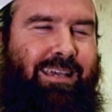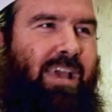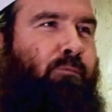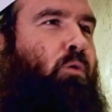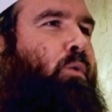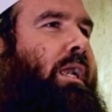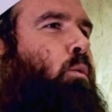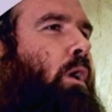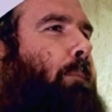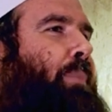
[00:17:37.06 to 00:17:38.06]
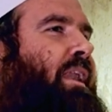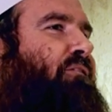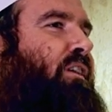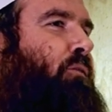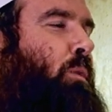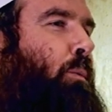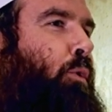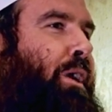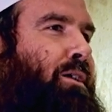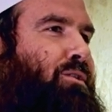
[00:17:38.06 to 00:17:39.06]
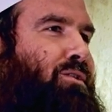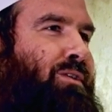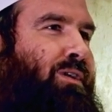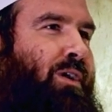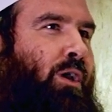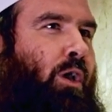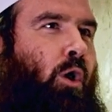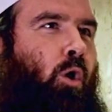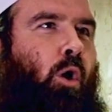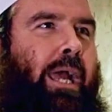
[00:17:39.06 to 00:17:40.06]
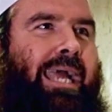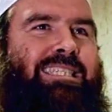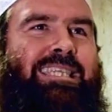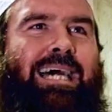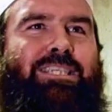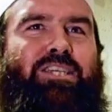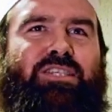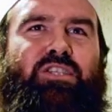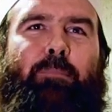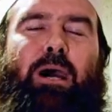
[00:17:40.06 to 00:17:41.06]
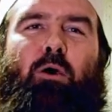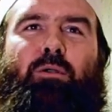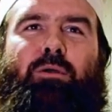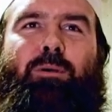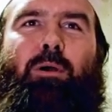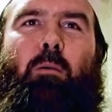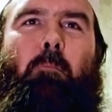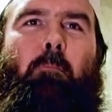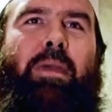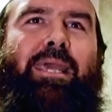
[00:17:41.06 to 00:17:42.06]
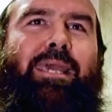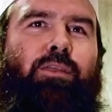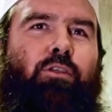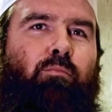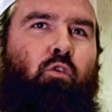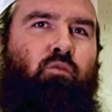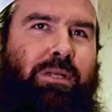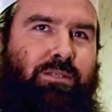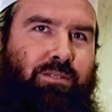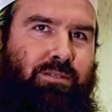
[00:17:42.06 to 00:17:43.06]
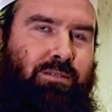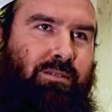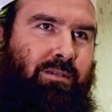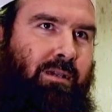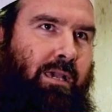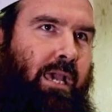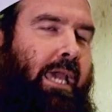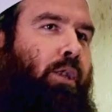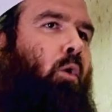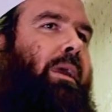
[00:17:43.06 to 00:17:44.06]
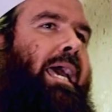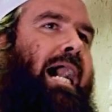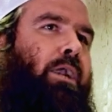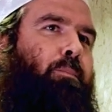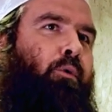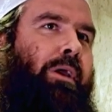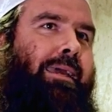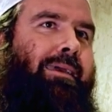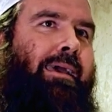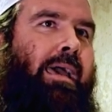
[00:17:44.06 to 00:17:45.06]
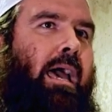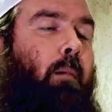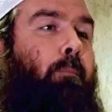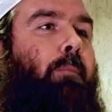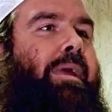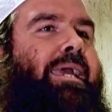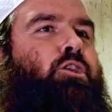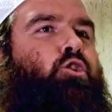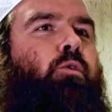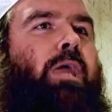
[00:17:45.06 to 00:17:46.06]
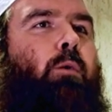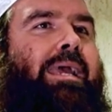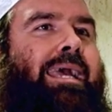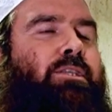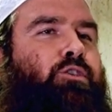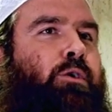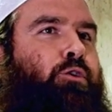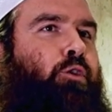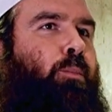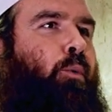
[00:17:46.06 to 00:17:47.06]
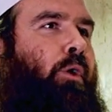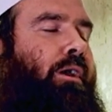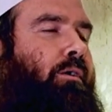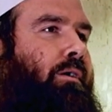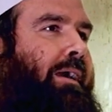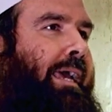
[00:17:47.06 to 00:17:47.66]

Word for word: If we really want to benefit from the prayers, it's not just about making the movements and knowing how to pray, but making sure that we enter into the prayer